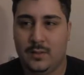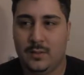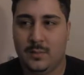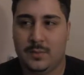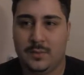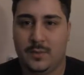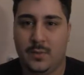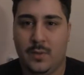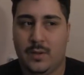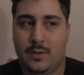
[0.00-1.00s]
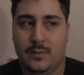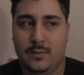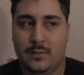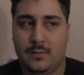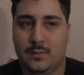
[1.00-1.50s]
I mean, so what?
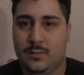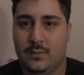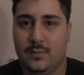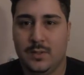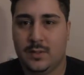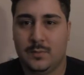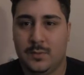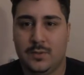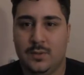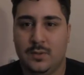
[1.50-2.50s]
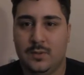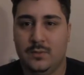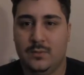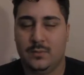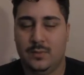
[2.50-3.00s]
There's nothing much you can
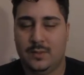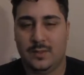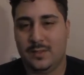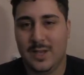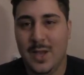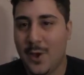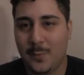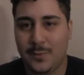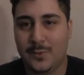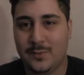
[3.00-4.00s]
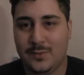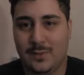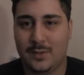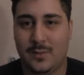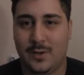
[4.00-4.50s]
do. It's not gonna help you. It's not
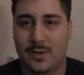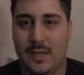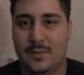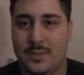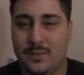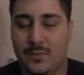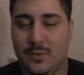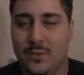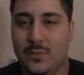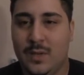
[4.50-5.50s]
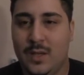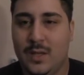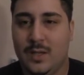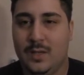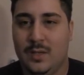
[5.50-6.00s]
gonna mark enemies for you.
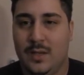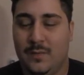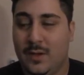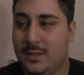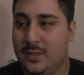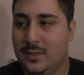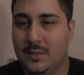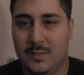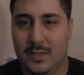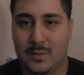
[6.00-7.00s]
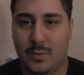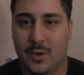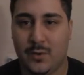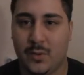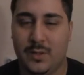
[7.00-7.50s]
If anything, it's gonna make you
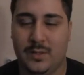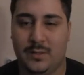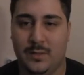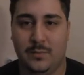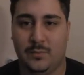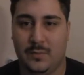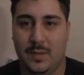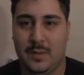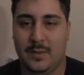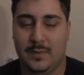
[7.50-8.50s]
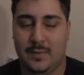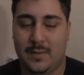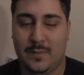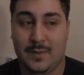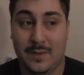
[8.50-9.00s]
paranoid, and I
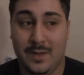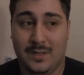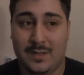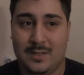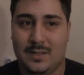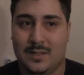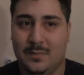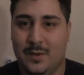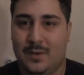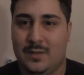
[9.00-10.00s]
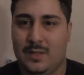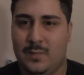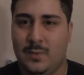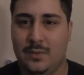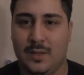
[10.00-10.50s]
mean, if anything, it's gonna probably
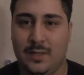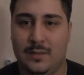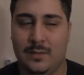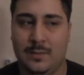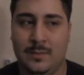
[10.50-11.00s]
keep you, like,